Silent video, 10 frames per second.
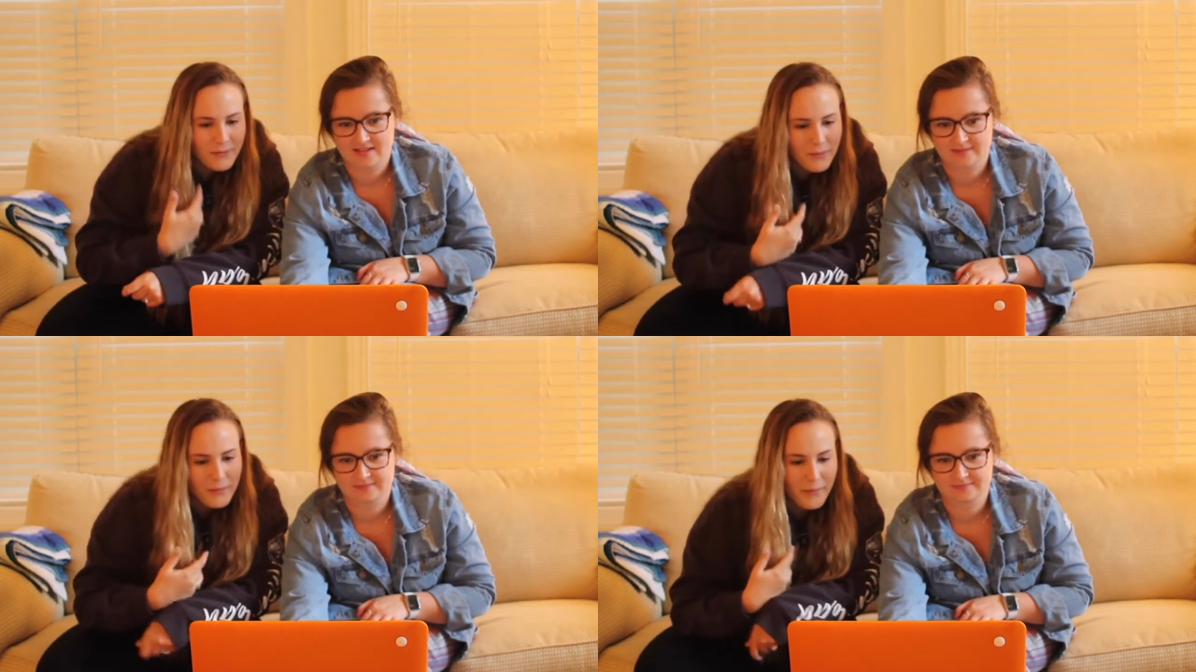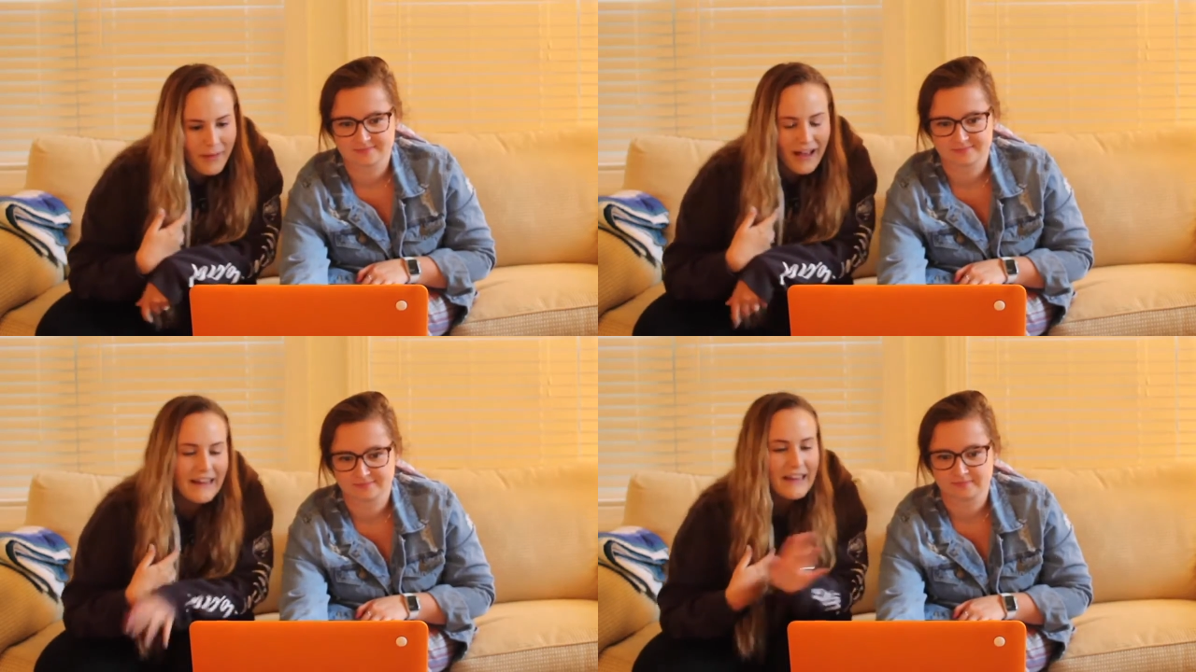Speaker 1: blah, blah, blah,
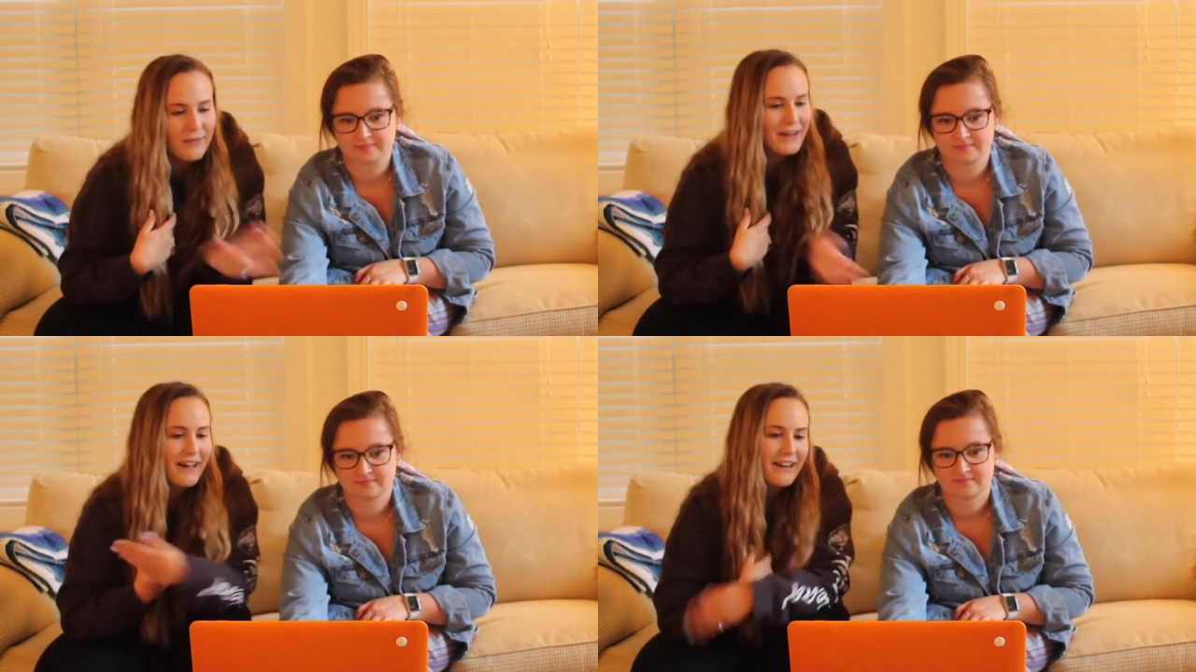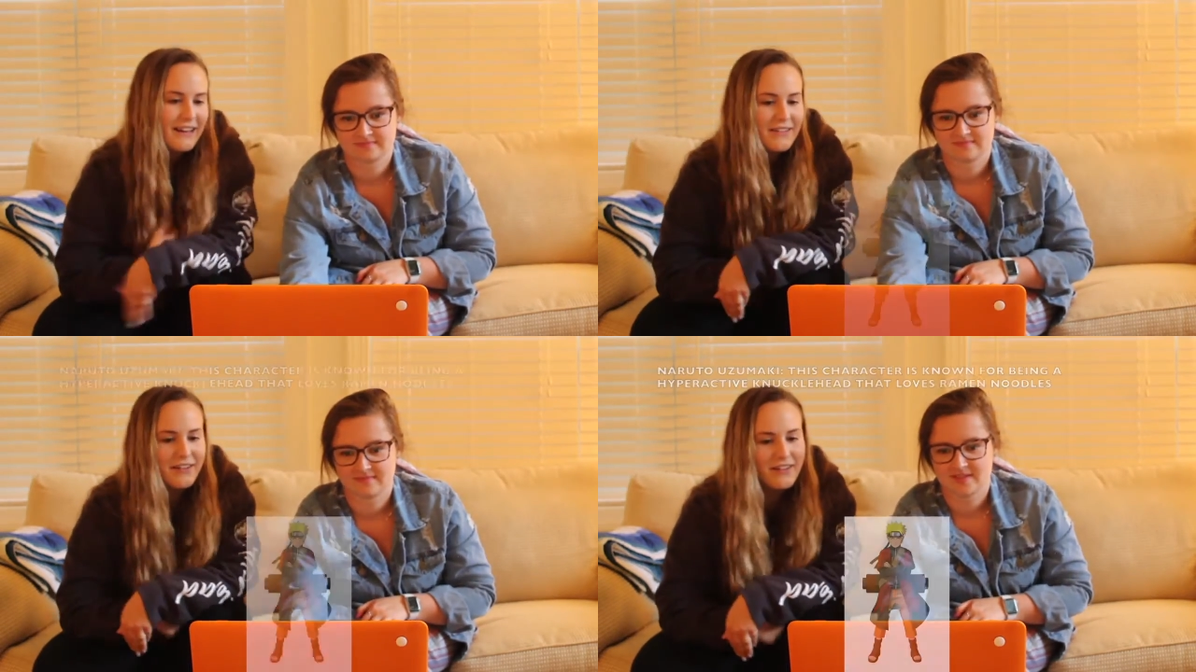blah. Yeah, we got
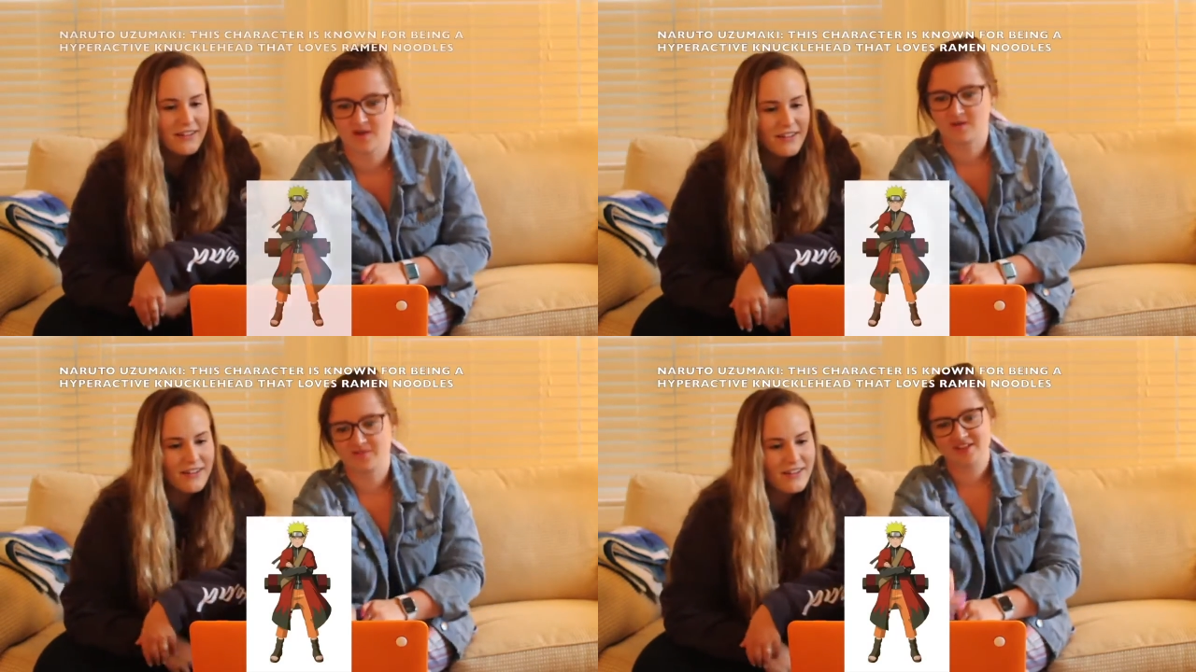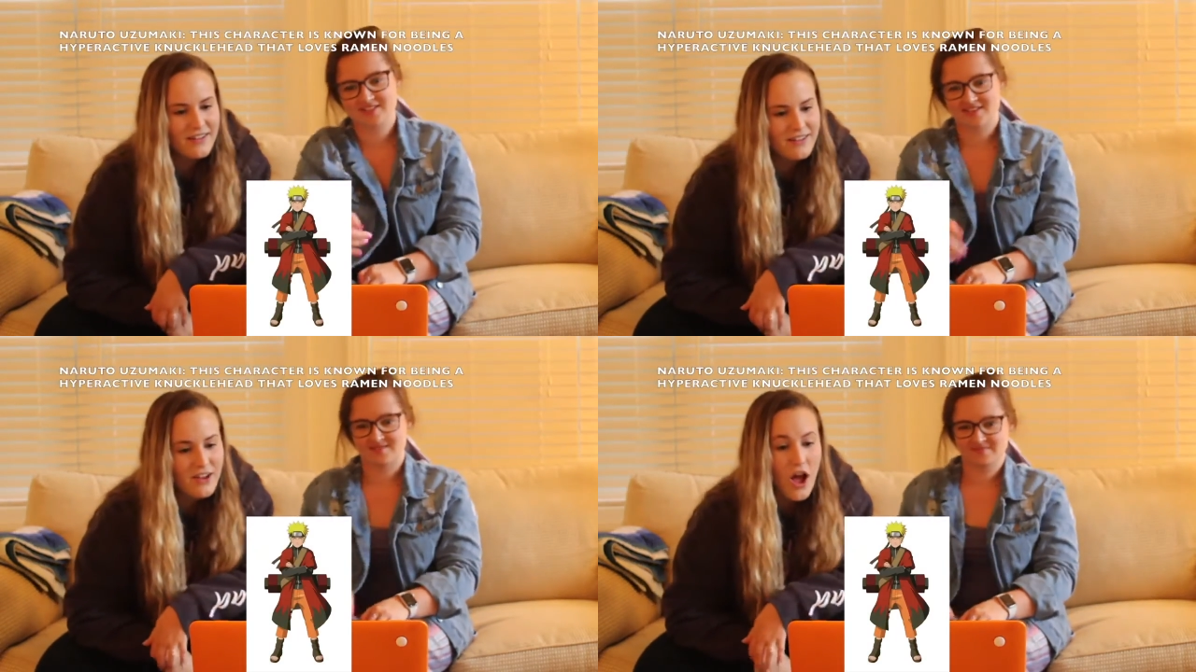it. Oh,
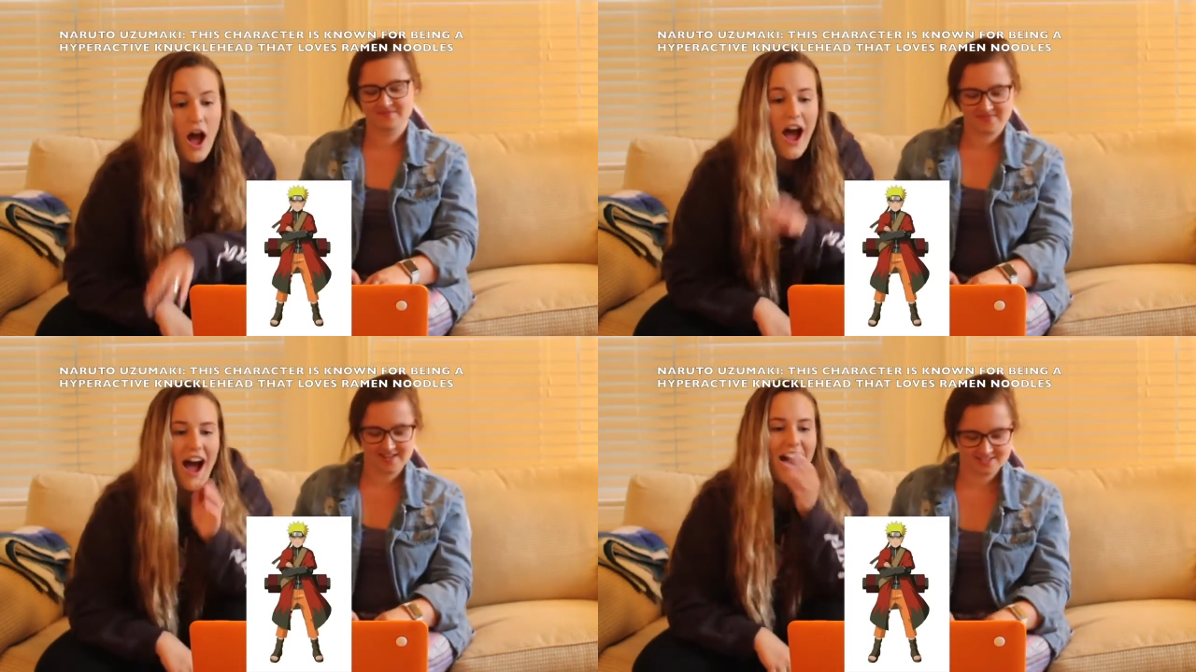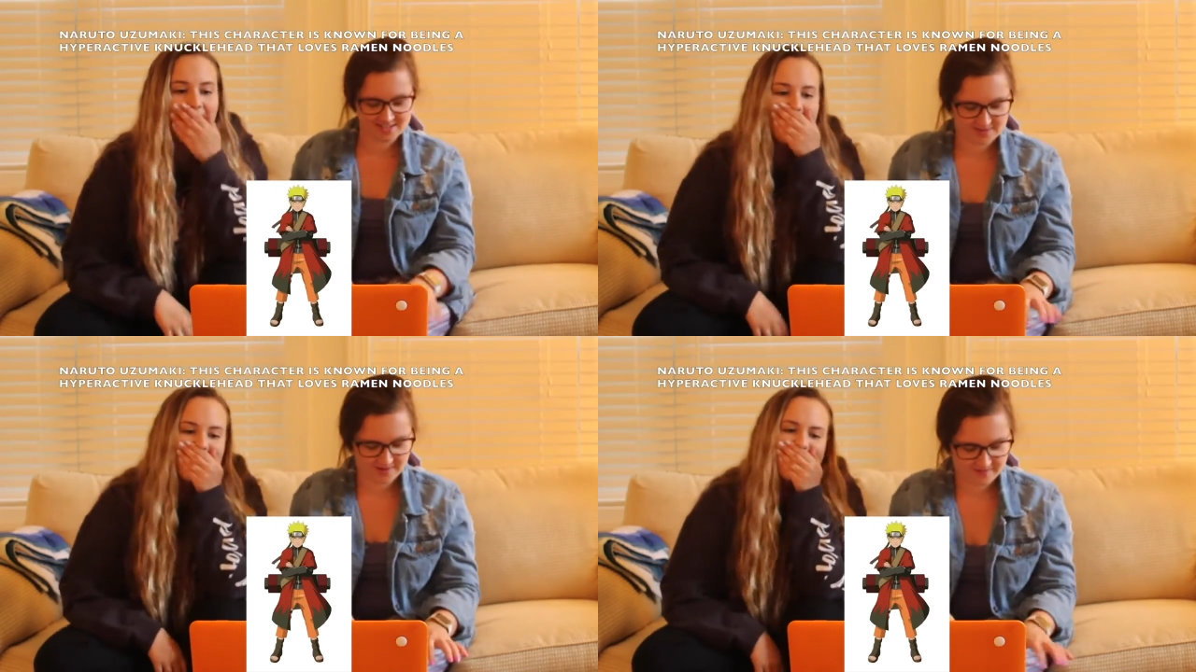that's um, that's
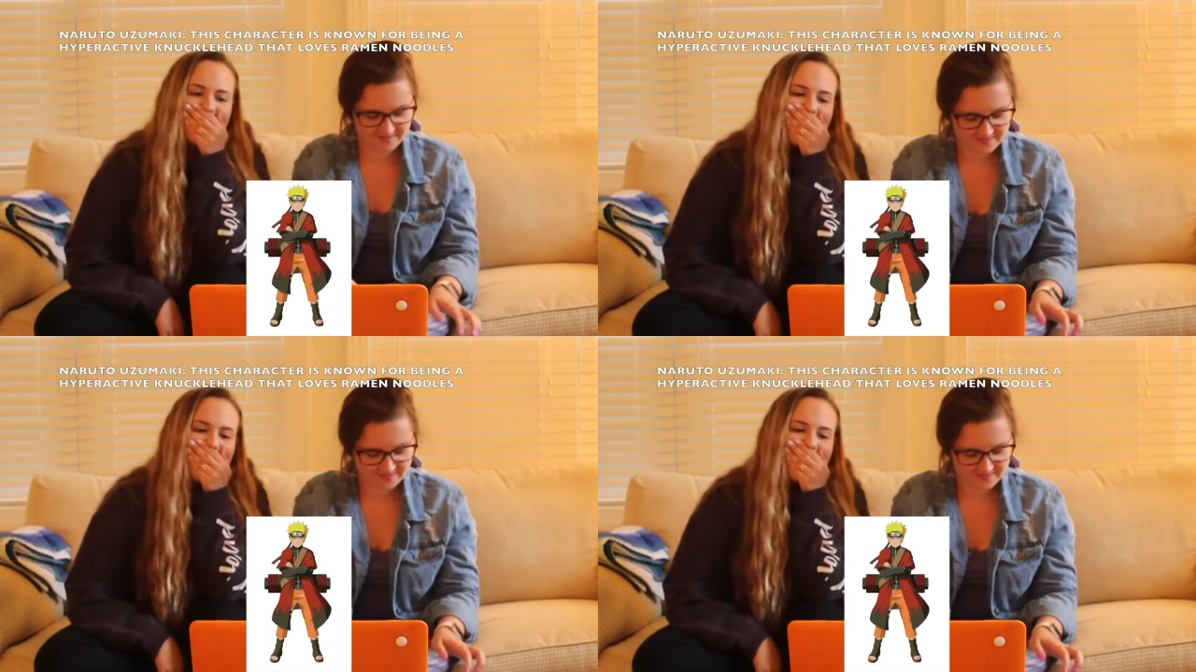this one.